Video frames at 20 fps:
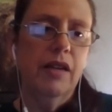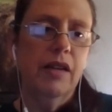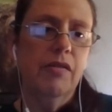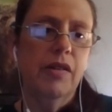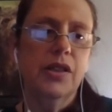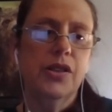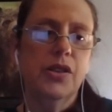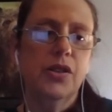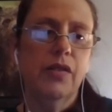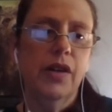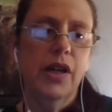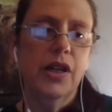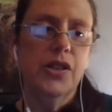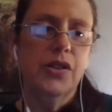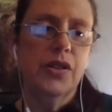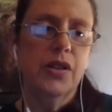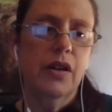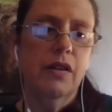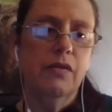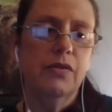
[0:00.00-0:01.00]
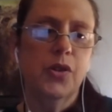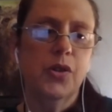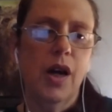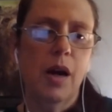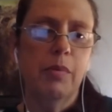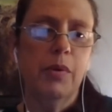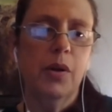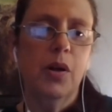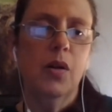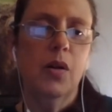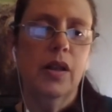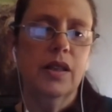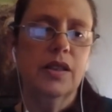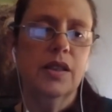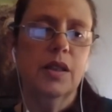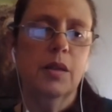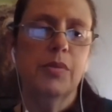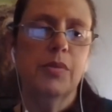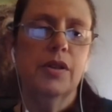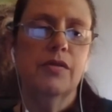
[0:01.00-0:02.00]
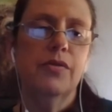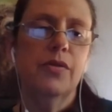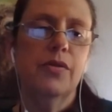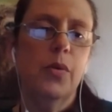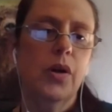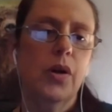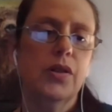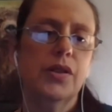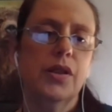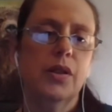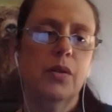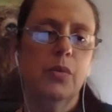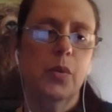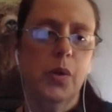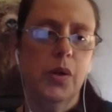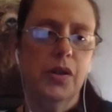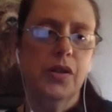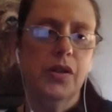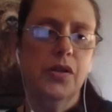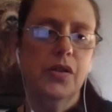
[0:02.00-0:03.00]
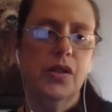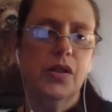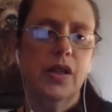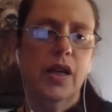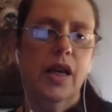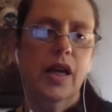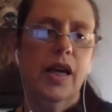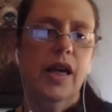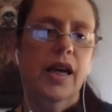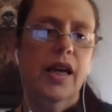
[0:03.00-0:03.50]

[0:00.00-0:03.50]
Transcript: and restoration of tropical and temperate forests and waters.